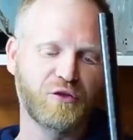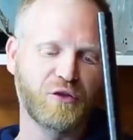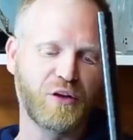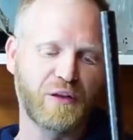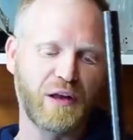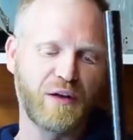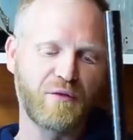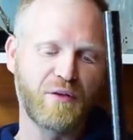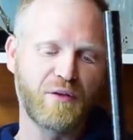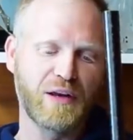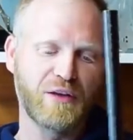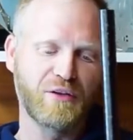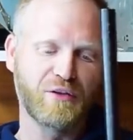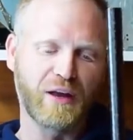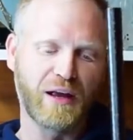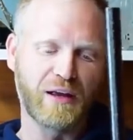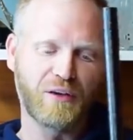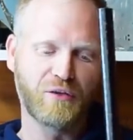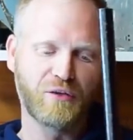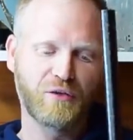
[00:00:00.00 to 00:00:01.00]
inside that
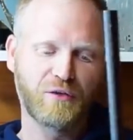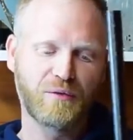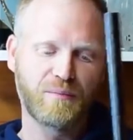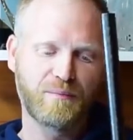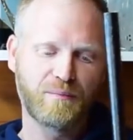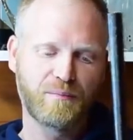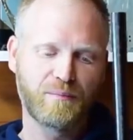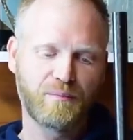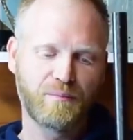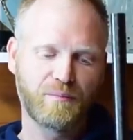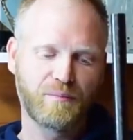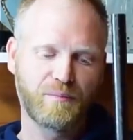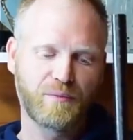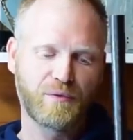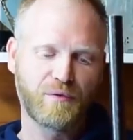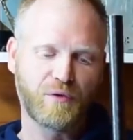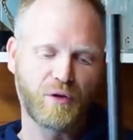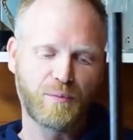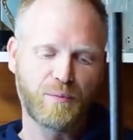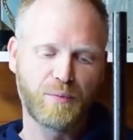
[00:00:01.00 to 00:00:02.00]
recess.
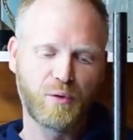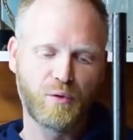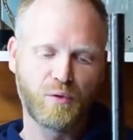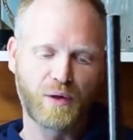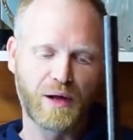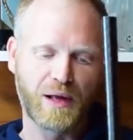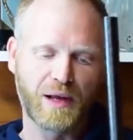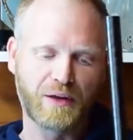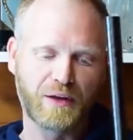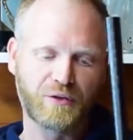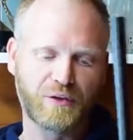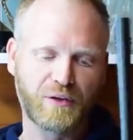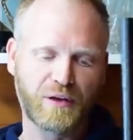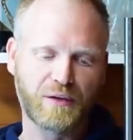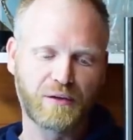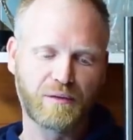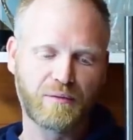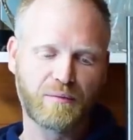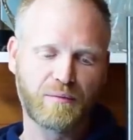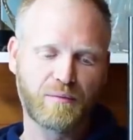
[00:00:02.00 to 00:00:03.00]
If I pull that
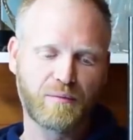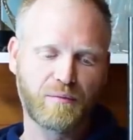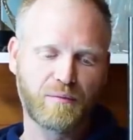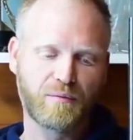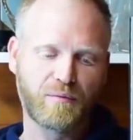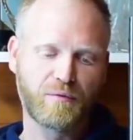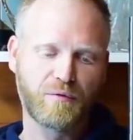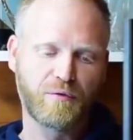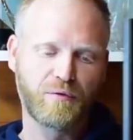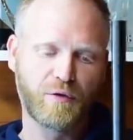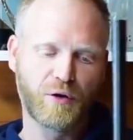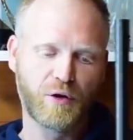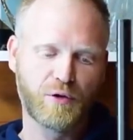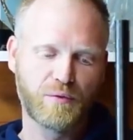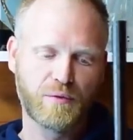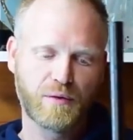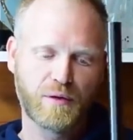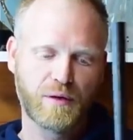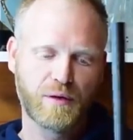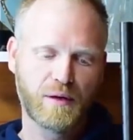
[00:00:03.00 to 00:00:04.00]
elastic
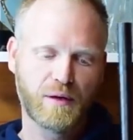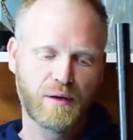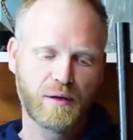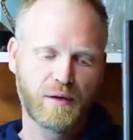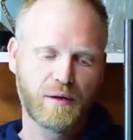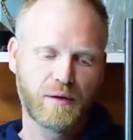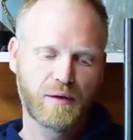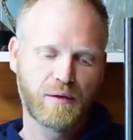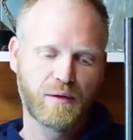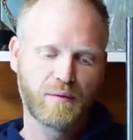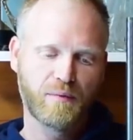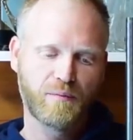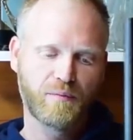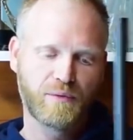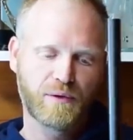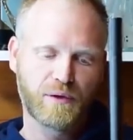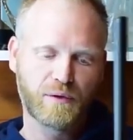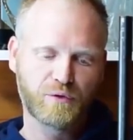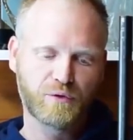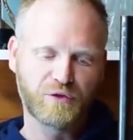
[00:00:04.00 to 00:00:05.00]
through,
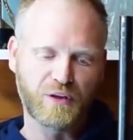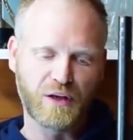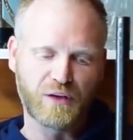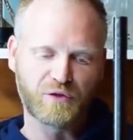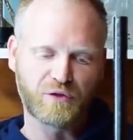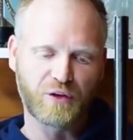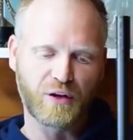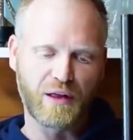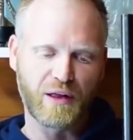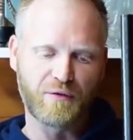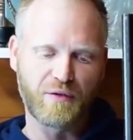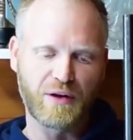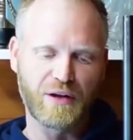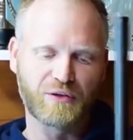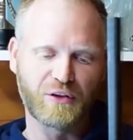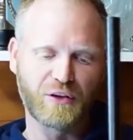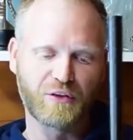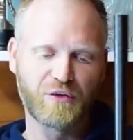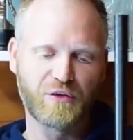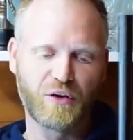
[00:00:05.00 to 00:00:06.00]
sit inside that
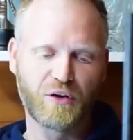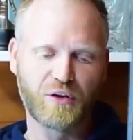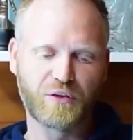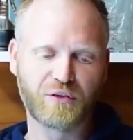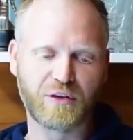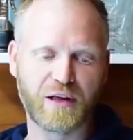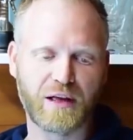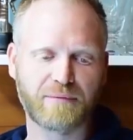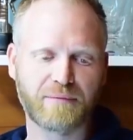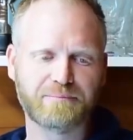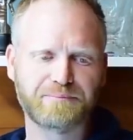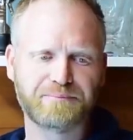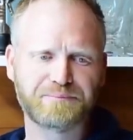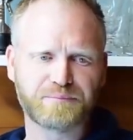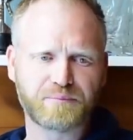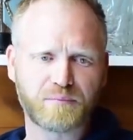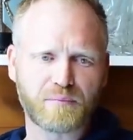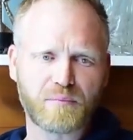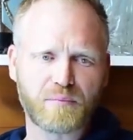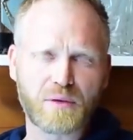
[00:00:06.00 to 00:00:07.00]
recess nicely.
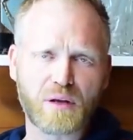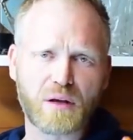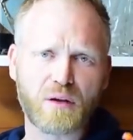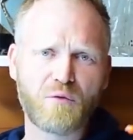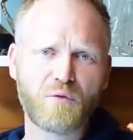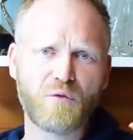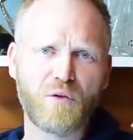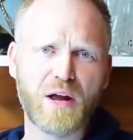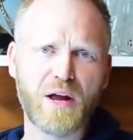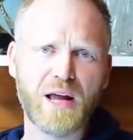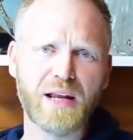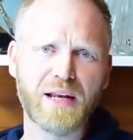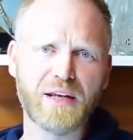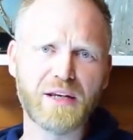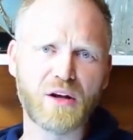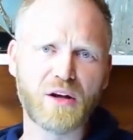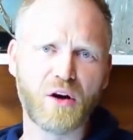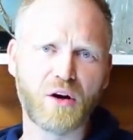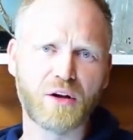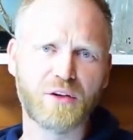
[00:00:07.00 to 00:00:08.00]
Really
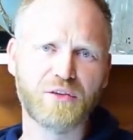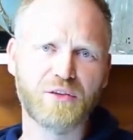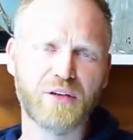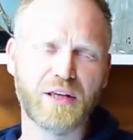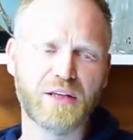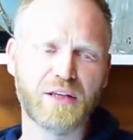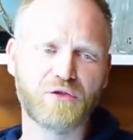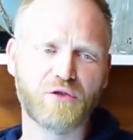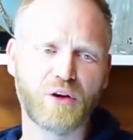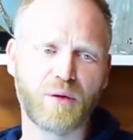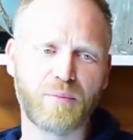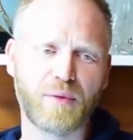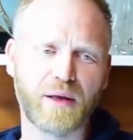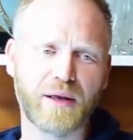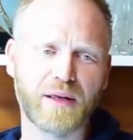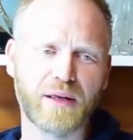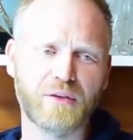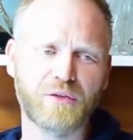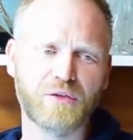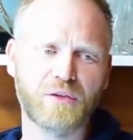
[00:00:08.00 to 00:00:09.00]
nice, neat job
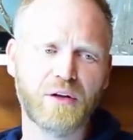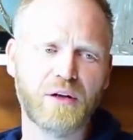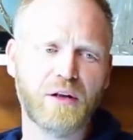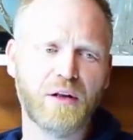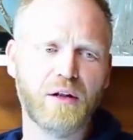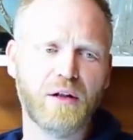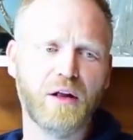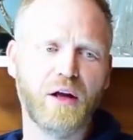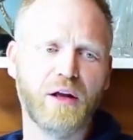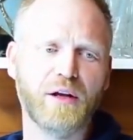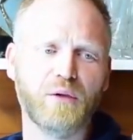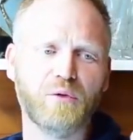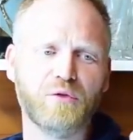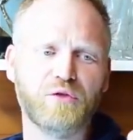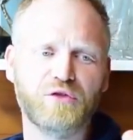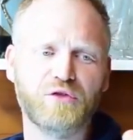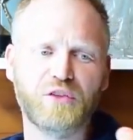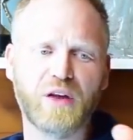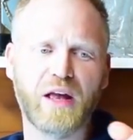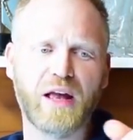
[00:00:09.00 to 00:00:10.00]
that is. And it will
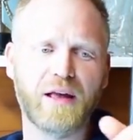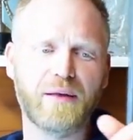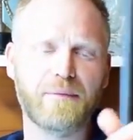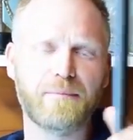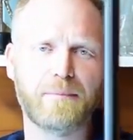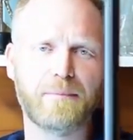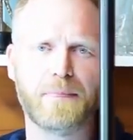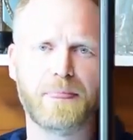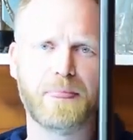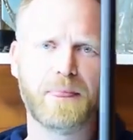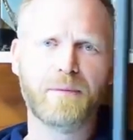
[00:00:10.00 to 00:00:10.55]
sit